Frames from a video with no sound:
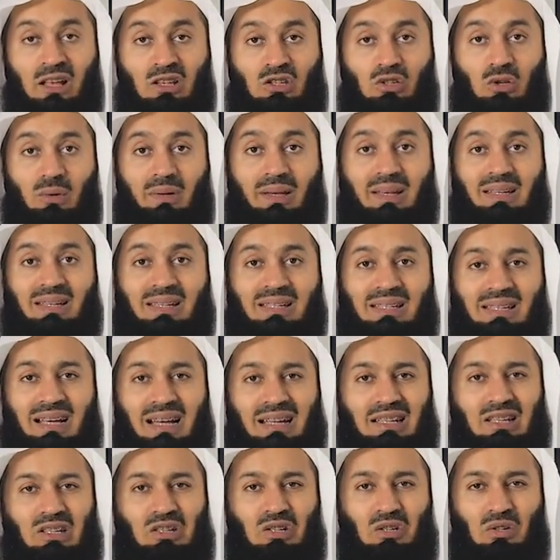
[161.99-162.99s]
So he
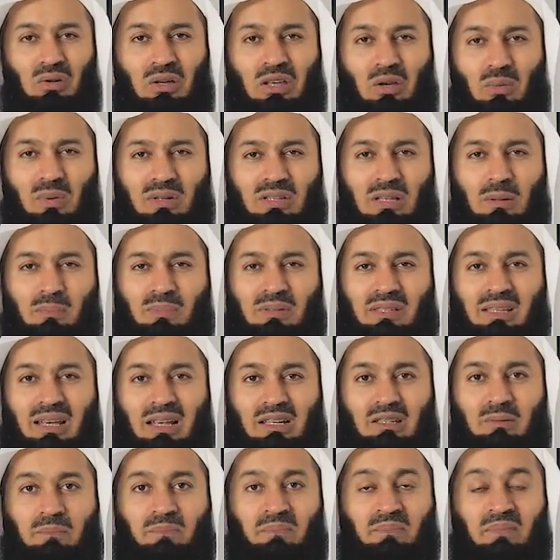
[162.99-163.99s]
decided, you know, he was
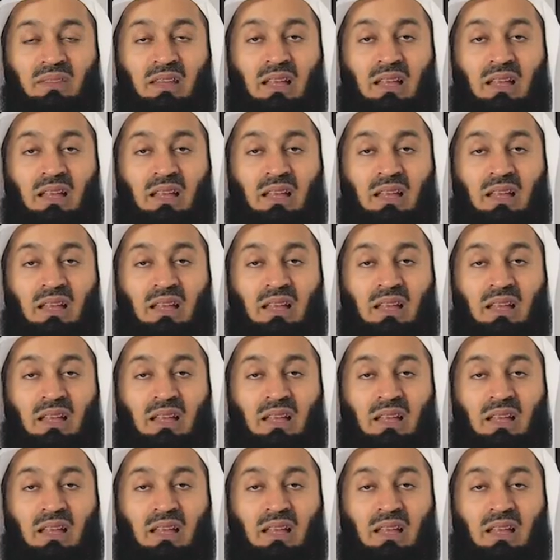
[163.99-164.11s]
upset.